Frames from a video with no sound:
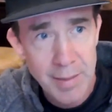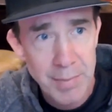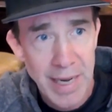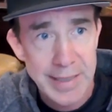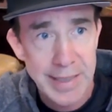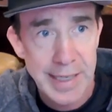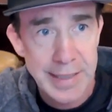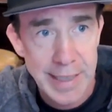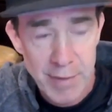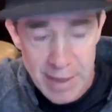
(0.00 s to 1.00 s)

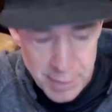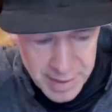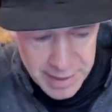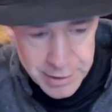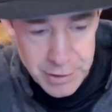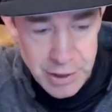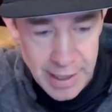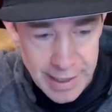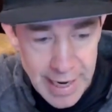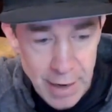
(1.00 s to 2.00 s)
backslash 7FMS. Check
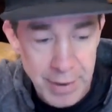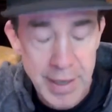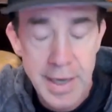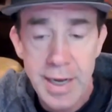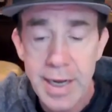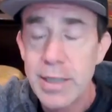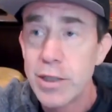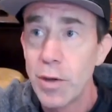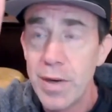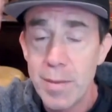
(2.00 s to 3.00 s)
it out.
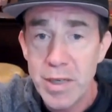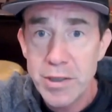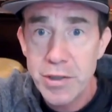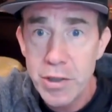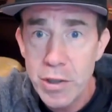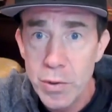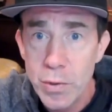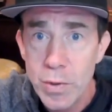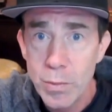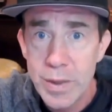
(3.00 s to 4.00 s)
So number
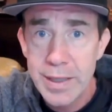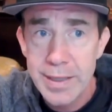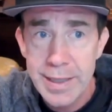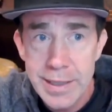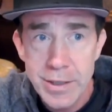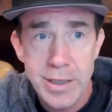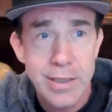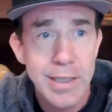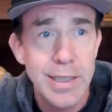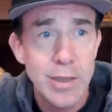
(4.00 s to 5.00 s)
two with the teachers
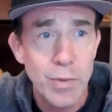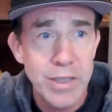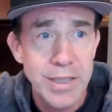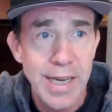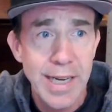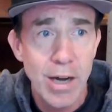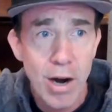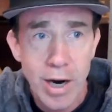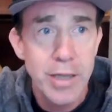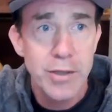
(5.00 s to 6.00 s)
is we're saying,
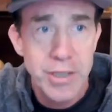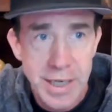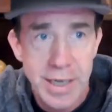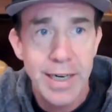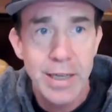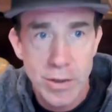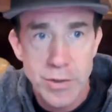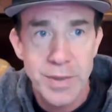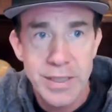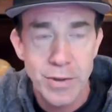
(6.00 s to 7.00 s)
are you sharing those
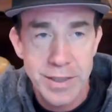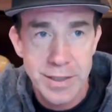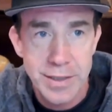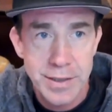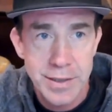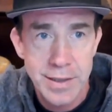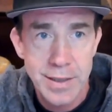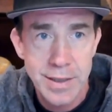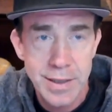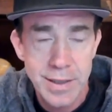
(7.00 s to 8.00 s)
resources?
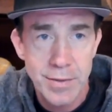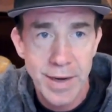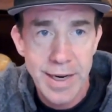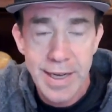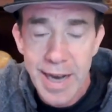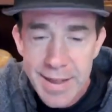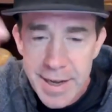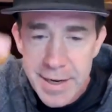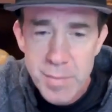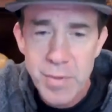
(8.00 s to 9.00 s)
right? And
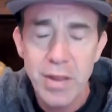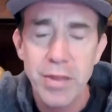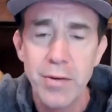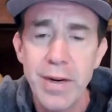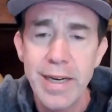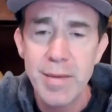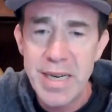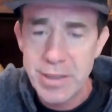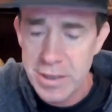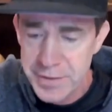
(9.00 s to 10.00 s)
then number three, a
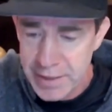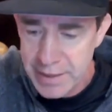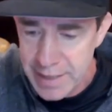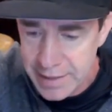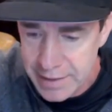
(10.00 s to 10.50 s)
measure of success